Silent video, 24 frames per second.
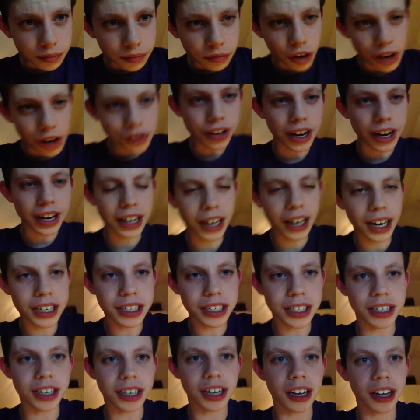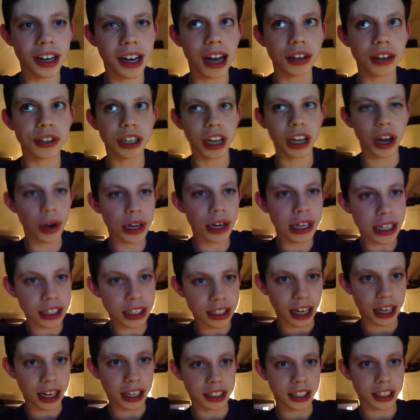Well, so hey guys, how's it going?
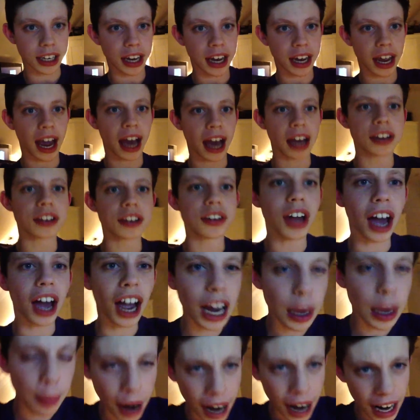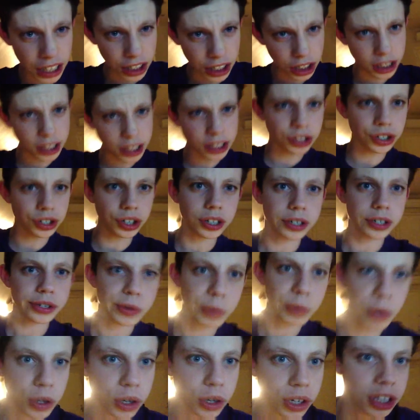It's Alex here, and I am actually
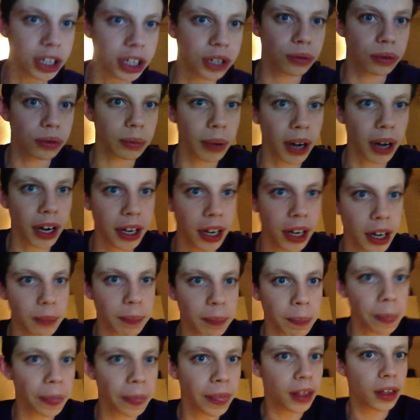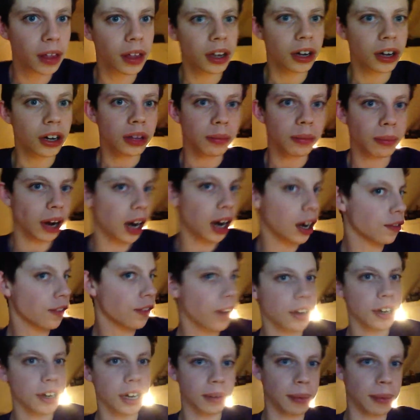just recording this with my my
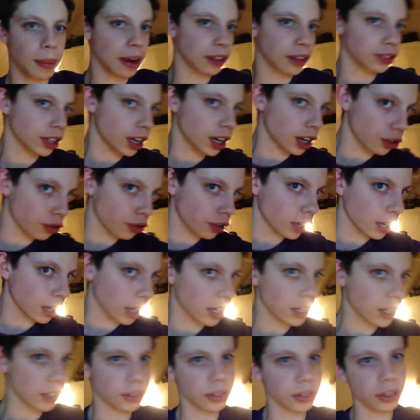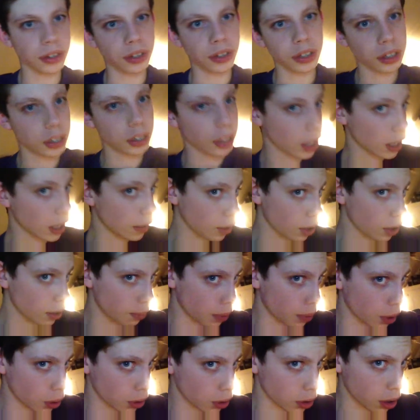iPhone, and I'm about to get a green laser, I think, and I'm going
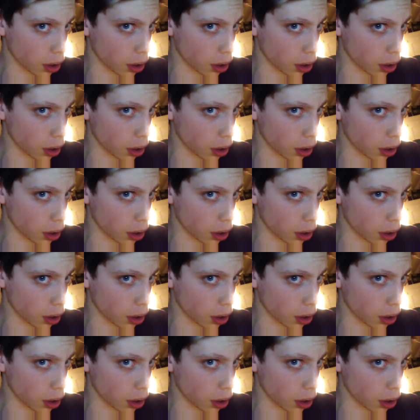bold.